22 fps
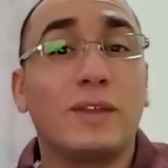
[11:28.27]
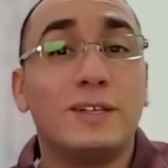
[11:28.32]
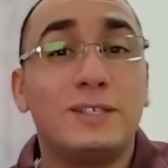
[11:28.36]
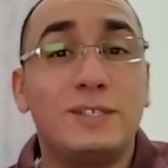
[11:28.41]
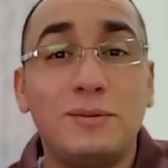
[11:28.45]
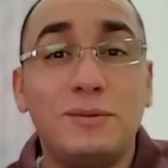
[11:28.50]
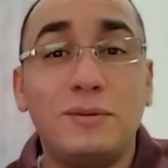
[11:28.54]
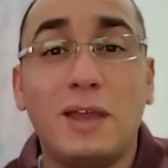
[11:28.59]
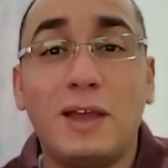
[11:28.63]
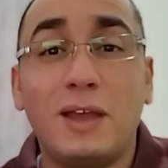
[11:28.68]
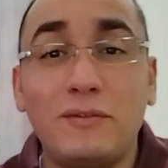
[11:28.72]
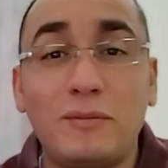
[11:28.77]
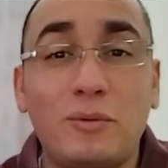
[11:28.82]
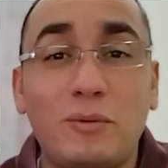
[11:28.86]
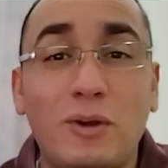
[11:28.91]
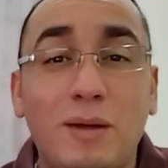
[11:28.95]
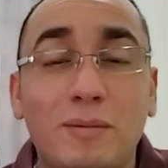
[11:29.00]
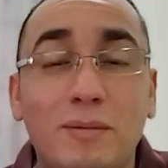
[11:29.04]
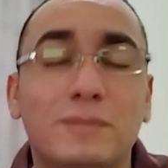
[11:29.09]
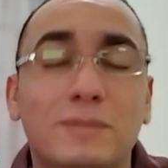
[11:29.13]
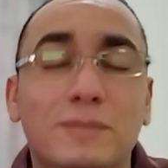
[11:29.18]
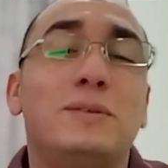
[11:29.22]
So you have a
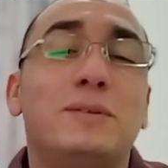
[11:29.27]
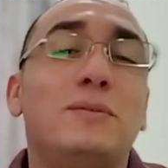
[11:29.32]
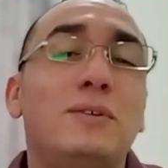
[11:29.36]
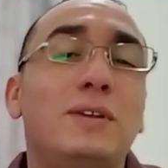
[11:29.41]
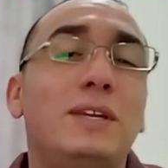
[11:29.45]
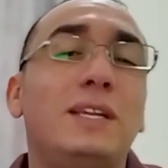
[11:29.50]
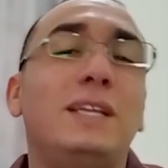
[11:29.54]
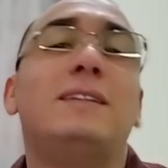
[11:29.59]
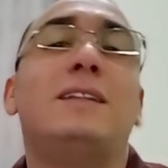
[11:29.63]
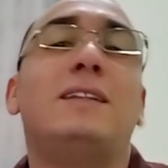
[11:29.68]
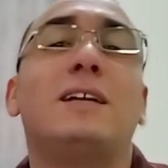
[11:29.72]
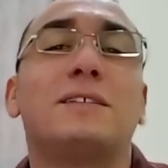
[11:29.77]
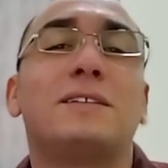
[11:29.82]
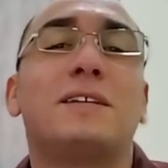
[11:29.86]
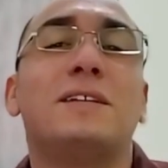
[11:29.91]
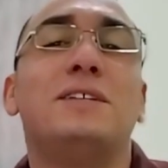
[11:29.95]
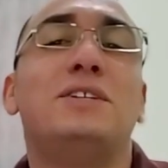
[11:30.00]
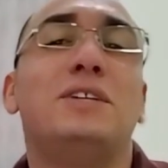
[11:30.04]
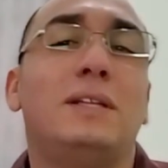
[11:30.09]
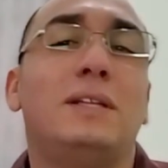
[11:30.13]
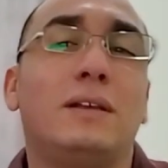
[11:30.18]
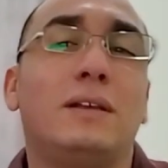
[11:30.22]
problem. So you need that
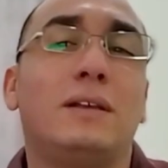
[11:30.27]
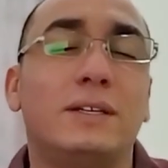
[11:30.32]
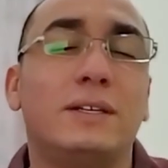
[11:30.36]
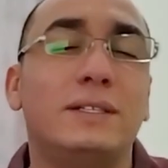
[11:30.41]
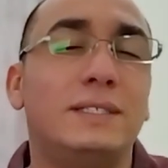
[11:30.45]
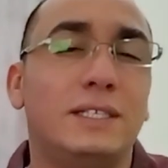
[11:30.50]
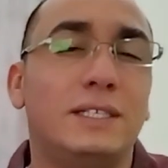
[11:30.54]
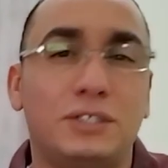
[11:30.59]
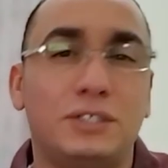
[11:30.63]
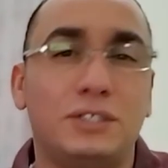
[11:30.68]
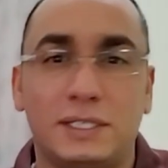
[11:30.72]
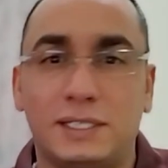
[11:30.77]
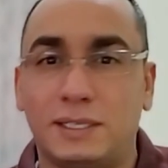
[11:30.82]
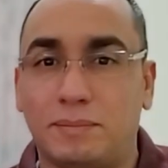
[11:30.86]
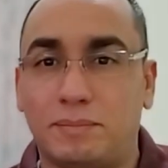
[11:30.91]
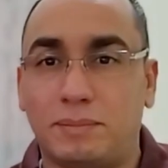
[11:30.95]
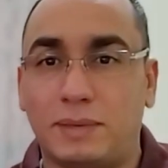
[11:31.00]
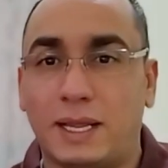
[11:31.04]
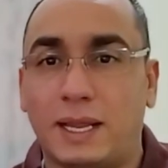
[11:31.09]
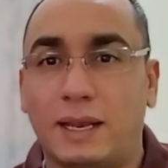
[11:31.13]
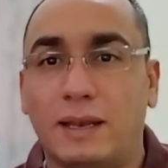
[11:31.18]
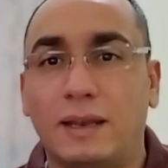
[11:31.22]
contingency
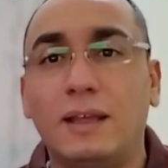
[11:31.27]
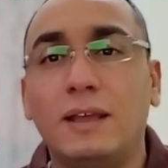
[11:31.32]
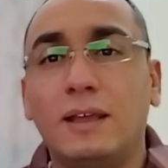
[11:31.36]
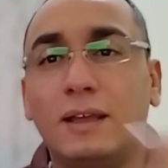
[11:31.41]
plan.